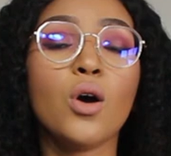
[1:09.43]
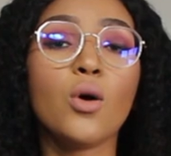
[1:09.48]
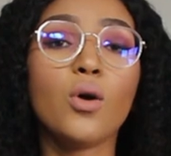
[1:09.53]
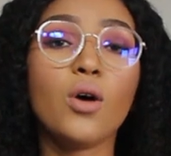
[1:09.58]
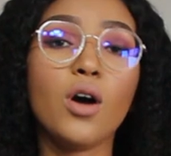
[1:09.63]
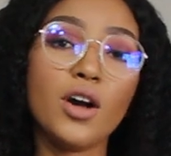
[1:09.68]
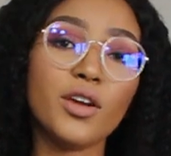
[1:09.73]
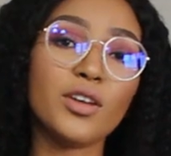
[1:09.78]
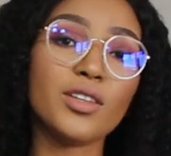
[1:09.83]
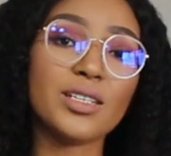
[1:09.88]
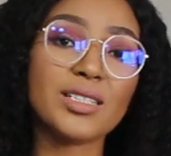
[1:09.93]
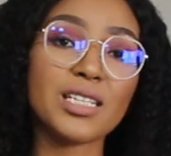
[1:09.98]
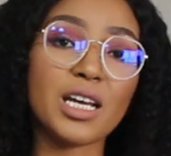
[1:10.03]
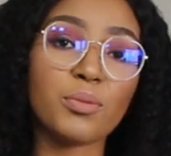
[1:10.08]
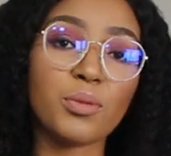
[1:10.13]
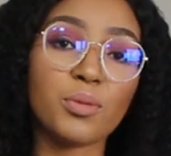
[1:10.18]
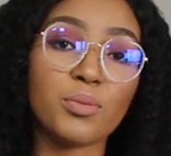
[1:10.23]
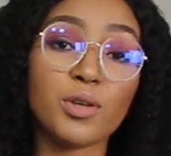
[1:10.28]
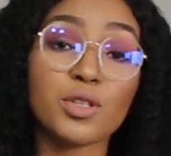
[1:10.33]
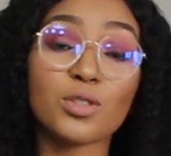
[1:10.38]
Or are you the
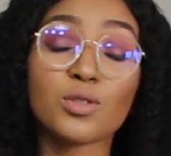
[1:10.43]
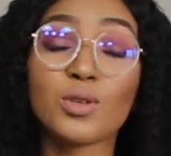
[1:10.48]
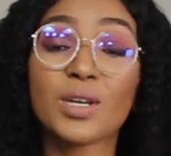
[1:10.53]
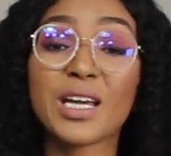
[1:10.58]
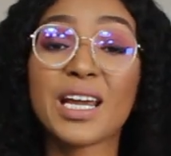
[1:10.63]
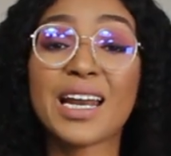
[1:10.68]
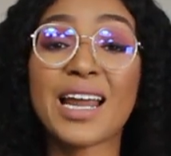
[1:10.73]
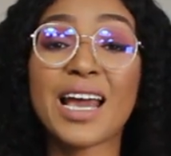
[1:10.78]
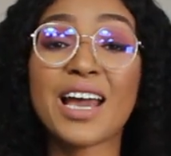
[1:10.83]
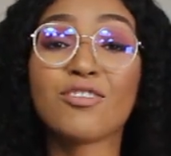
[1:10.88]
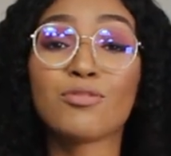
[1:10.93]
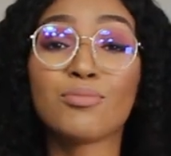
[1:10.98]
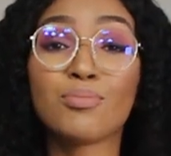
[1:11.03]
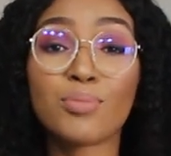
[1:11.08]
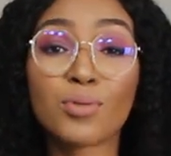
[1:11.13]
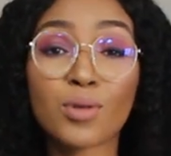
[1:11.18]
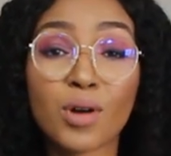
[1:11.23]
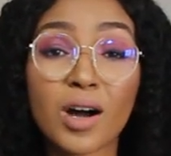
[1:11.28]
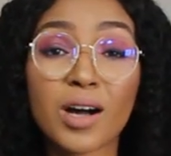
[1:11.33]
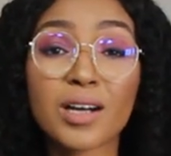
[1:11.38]
type of person who can
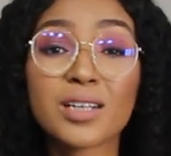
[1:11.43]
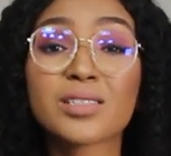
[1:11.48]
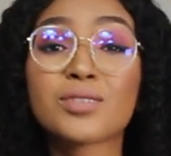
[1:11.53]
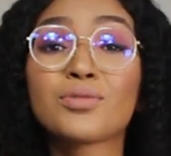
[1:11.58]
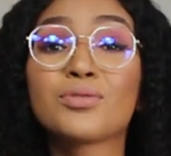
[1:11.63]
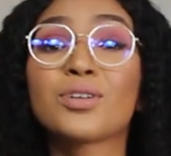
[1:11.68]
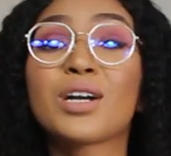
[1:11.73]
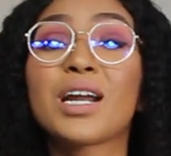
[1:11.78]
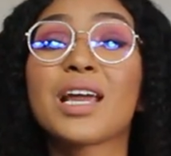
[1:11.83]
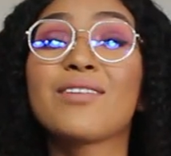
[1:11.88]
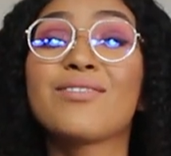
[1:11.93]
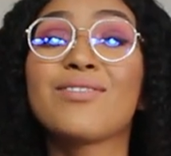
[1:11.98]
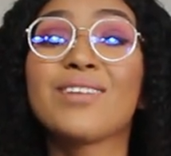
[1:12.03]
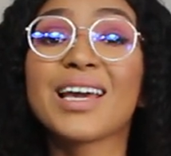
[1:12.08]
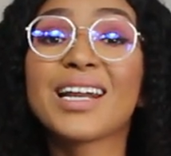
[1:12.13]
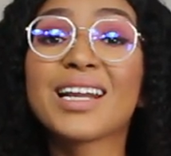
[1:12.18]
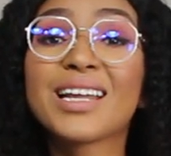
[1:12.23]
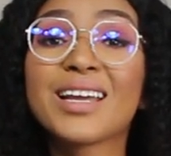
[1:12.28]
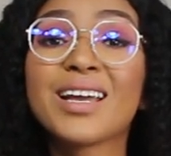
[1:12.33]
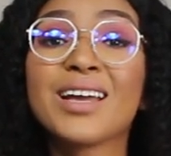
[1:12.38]
have bras for a
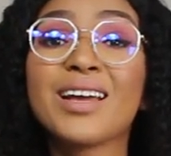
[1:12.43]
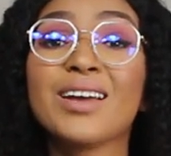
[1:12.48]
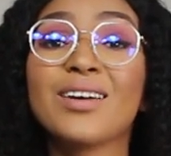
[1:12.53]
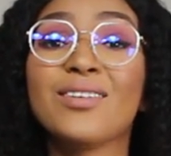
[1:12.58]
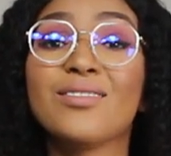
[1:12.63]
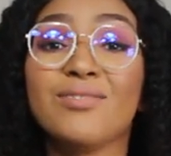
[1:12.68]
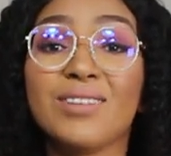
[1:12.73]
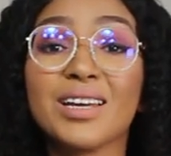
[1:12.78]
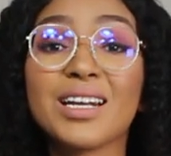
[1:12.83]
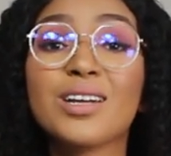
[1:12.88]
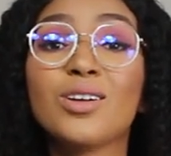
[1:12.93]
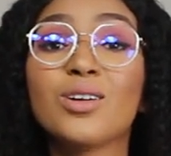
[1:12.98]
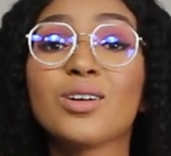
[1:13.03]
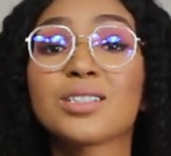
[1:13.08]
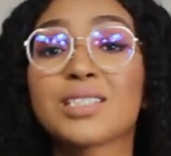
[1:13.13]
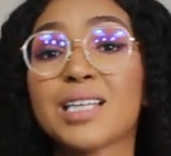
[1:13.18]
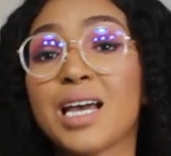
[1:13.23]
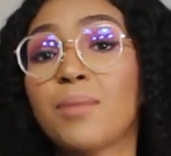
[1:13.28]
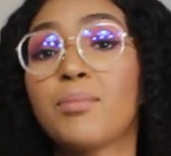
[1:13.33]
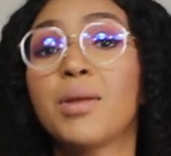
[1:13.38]
very, very
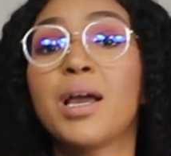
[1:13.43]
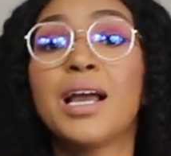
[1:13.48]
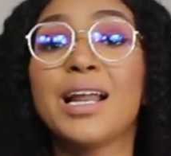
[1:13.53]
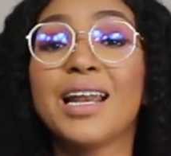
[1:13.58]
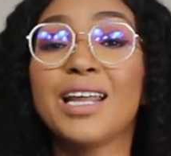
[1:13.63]
long time?